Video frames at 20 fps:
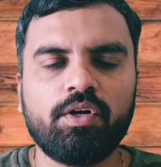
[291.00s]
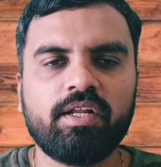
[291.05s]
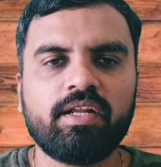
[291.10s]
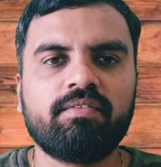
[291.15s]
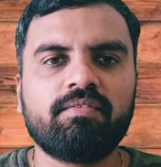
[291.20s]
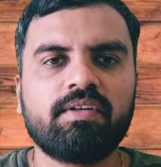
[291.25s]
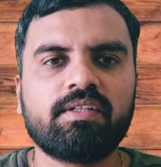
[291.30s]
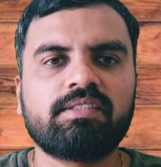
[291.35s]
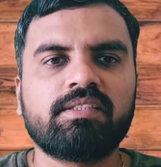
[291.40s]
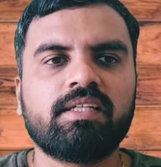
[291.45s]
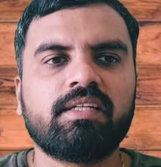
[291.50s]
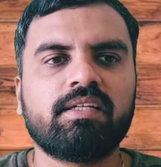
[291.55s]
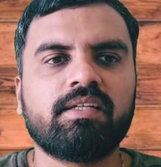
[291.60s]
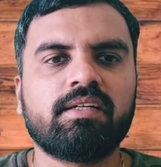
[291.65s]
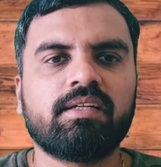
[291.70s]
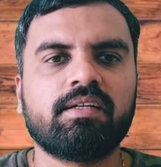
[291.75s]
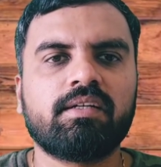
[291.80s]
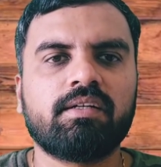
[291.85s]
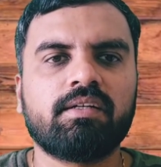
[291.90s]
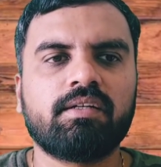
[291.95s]
don't invest
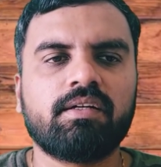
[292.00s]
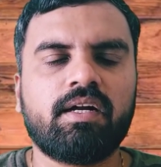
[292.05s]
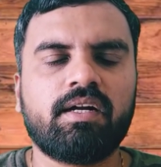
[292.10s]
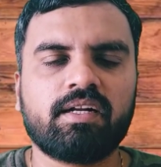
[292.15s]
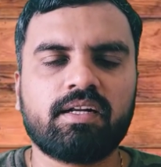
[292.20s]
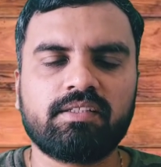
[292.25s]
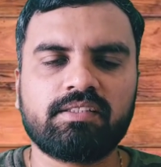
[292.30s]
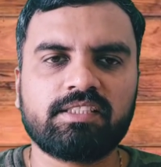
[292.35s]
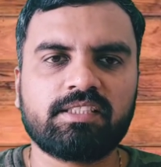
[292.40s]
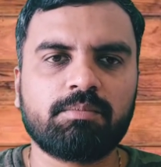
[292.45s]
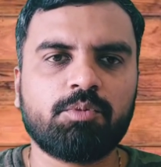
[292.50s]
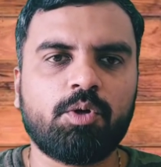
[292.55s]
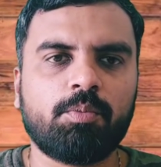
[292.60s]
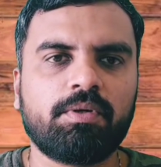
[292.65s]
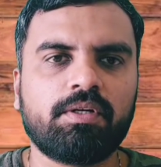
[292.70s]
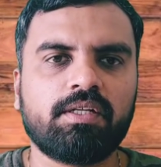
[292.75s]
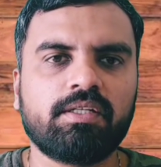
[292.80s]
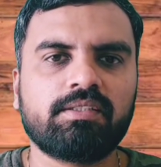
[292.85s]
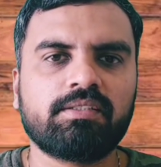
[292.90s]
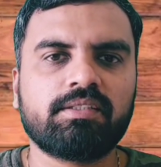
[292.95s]
in under construction
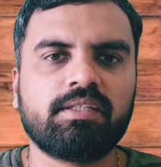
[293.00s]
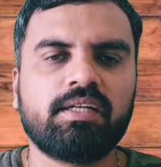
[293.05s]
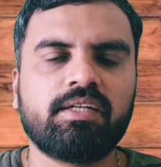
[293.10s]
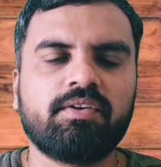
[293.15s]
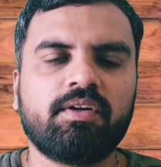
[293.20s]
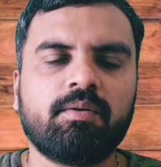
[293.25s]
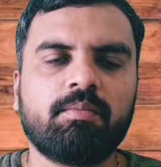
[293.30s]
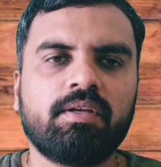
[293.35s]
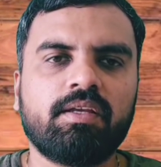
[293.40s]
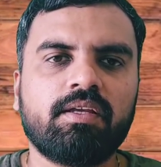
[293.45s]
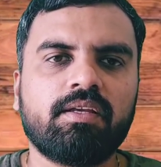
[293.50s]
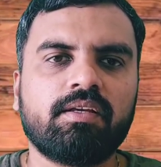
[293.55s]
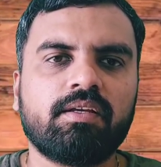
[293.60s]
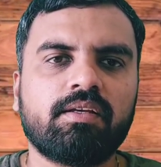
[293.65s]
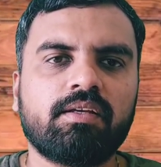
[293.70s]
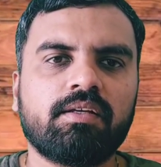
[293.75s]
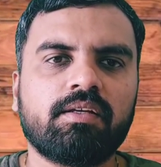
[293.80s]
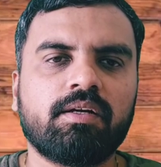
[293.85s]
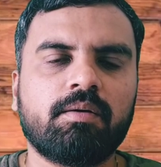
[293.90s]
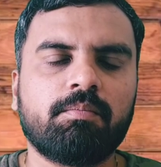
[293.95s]
properties. It will
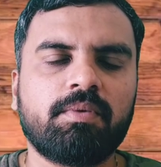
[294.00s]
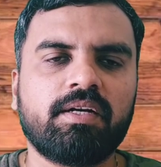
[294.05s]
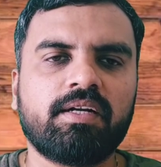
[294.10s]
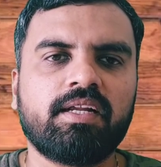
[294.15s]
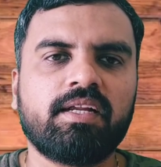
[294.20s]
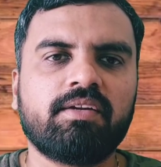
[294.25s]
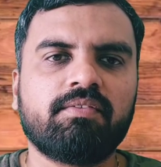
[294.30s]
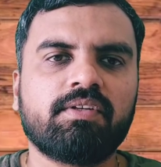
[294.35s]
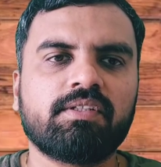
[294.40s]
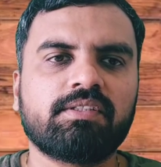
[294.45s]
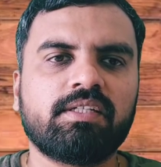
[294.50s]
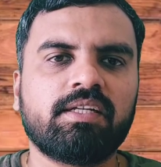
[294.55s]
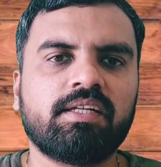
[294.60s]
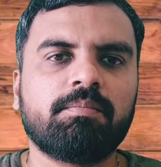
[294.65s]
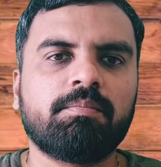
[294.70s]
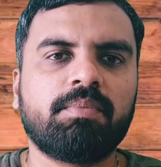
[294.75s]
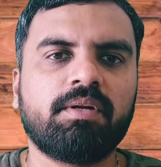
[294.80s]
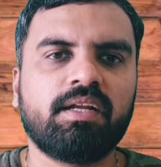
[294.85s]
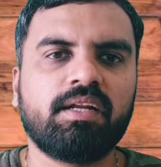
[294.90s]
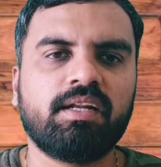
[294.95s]
be completely invested
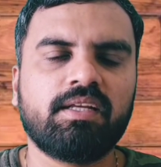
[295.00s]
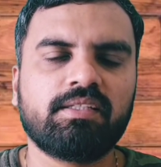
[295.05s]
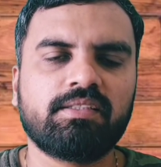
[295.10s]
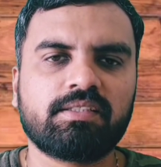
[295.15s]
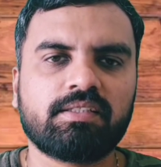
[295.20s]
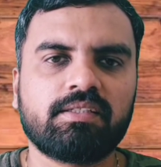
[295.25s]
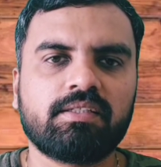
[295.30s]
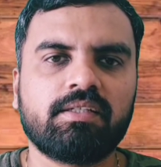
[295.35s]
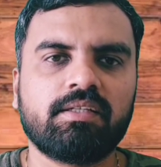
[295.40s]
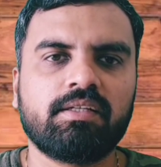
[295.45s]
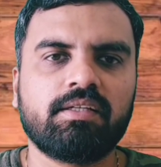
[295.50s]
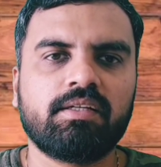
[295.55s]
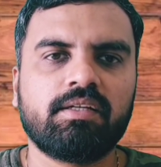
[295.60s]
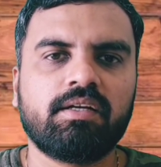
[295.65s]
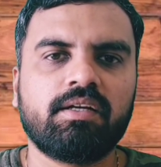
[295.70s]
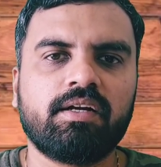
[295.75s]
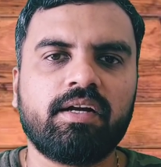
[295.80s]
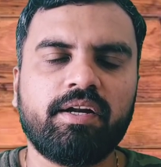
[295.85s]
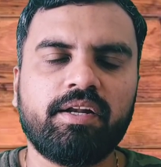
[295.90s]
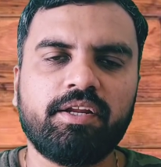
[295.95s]
in pre-leased,
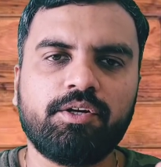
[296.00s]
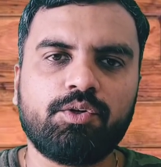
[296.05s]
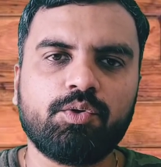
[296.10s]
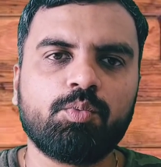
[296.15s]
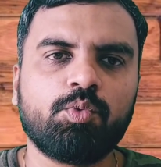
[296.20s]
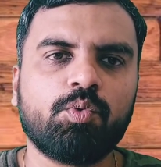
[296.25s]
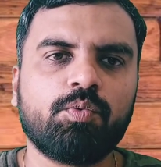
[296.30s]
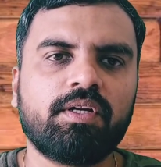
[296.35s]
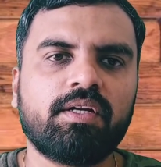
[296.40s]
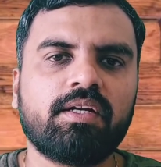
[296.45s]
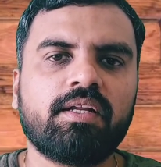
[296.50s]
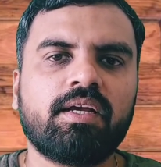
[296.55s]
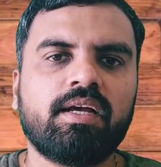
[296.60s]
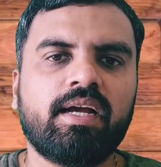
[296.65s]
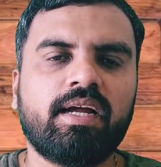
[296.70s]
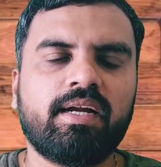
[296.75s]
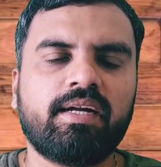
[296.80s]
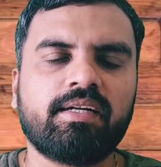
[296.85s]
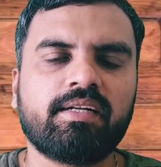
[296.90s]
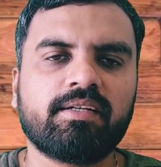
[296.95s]
ready to move in,
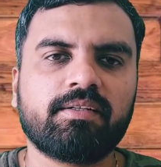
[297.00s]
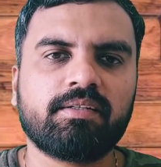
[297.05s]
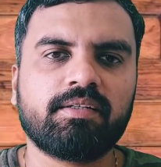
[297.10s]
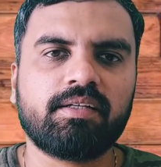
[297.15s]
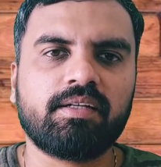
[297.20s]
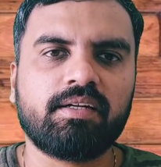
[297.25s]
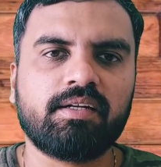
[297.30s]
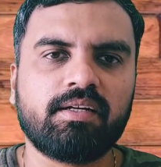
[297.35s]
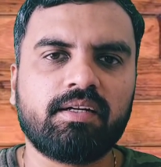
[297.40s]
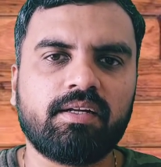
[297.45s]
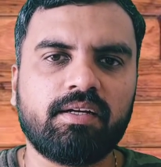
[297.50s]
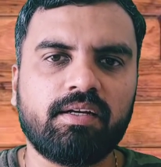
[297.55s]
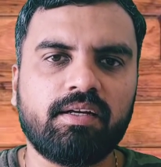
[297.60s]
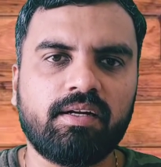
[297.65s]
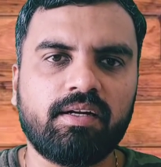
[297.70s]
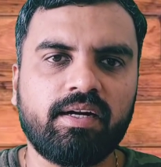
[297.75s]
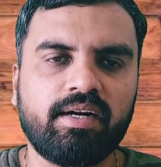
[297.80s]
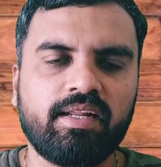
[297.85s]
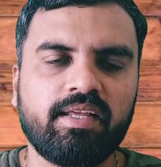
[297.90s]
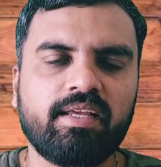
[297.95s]
and
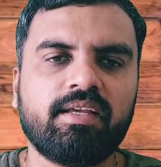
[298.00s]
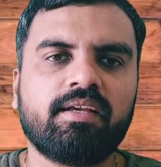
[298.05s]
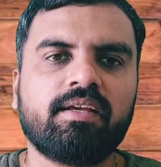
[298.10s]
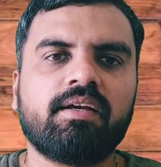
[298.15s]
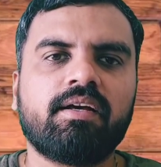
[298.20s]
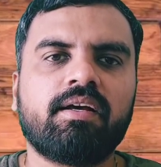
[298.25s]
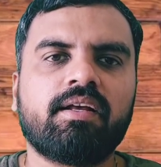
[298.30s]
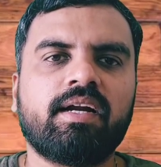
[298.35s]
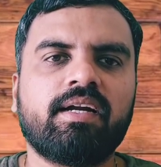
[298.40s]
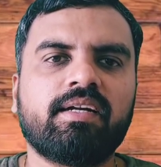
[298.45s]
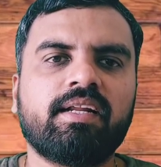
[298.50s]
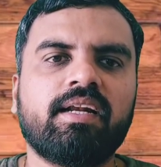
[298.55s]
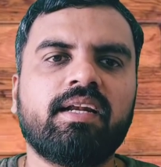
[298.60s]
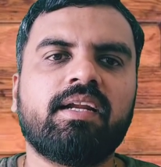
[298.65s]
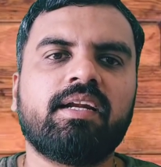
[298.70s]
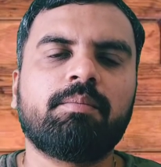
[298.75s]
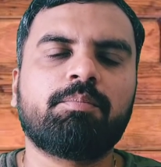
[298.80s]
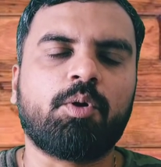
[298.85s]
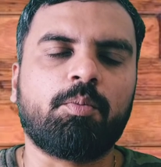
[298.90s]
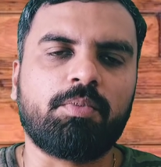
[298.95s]
ready
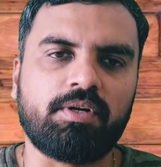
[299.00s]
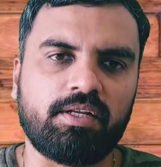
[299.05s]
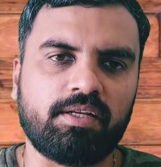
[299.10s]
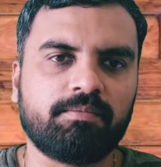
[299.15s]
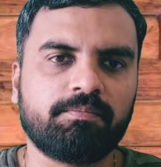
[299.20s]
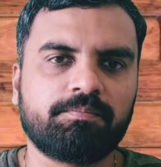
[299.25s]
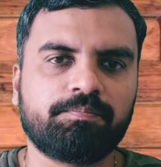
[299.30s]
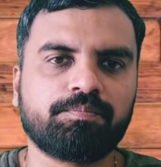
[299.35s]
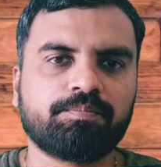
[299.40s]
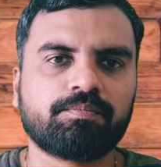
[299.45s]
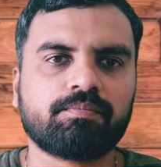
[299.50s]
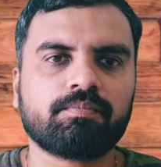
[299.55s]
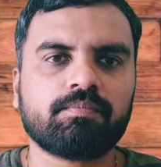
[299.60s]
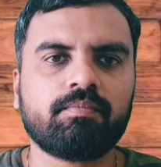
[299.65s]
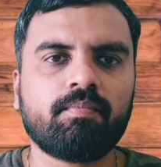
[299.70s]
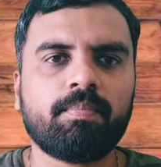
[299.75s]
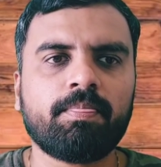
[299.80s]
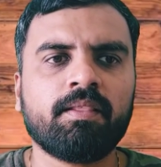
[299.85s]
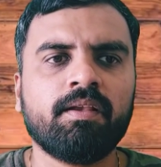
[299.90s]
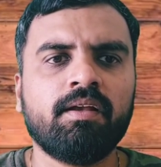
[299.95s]
rental yield property.
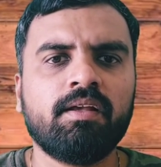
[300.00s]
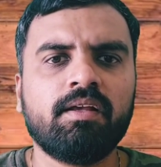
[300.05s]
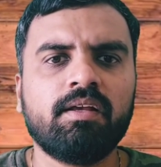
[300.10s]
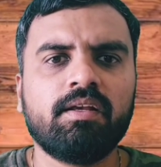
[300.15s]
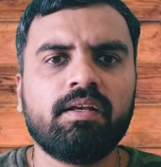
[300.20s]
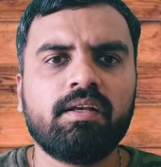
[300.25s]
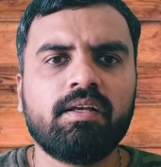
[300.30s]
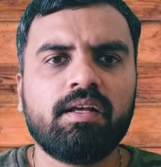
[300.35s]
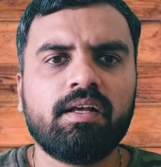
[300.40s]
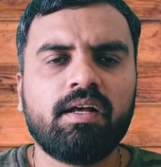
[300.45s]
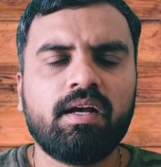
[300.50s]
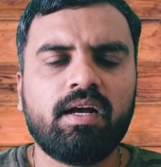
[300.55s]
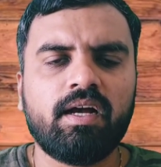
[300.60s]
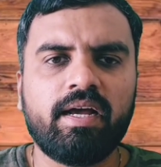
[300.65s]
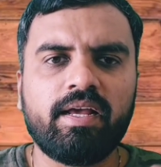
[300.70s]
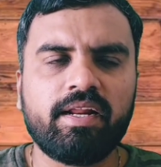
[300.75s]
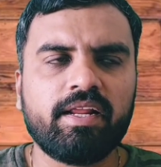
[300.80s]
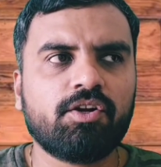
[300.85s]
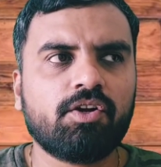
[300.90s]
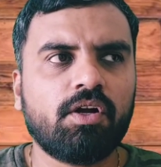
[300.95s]

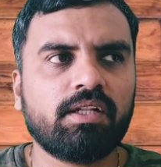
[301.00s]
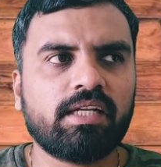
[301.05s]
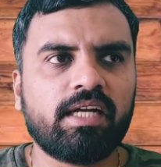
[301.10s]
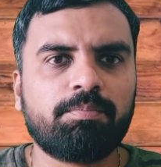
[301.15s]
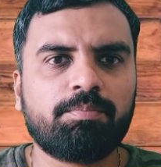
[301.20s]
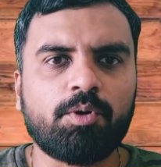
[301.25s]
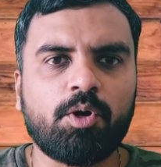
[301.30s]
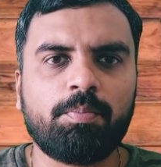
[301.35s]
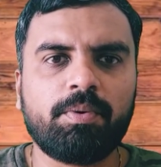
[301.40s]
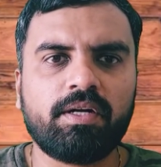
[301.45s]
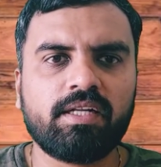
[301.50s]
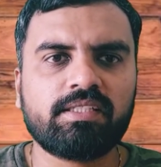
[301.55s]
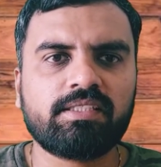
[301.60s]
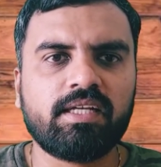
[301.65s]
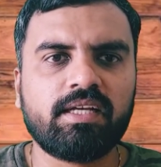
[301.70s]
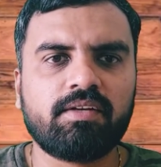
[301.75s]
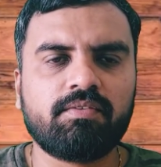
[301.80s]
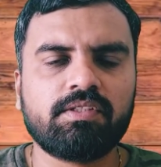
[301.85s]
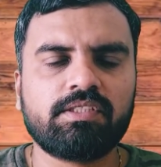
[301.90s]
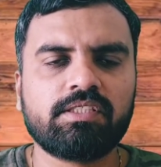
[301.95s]
I recall that Property
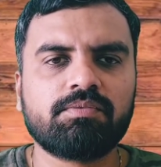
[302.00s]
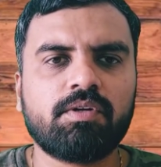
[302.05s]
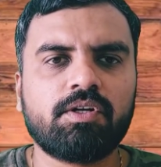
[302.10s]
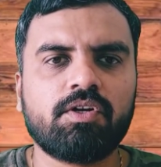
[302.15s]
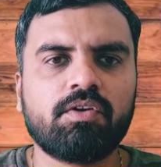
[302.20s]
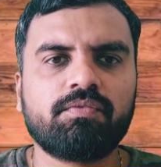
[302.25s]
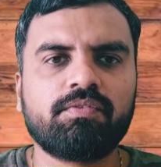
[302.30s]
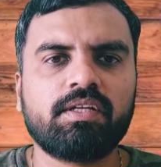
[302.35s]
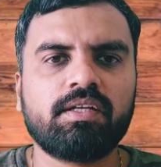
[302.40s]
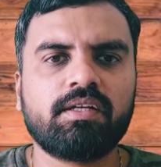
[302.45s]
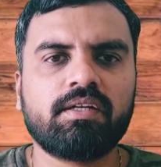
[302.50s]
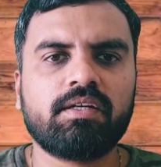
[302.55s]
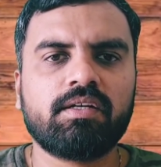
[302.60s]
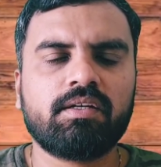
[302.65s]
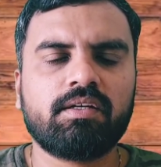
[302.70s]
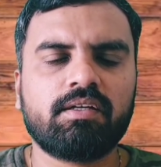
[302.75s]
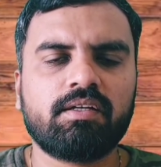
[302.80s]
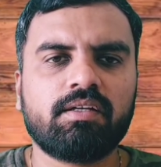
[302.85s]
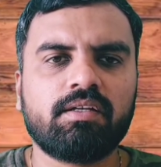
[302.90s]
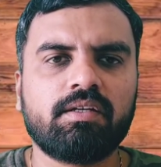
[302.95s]
Share, which is one of
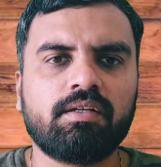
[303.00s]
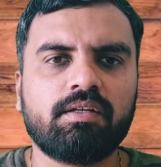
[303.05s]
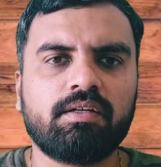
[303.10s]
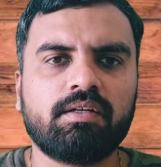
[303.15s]
the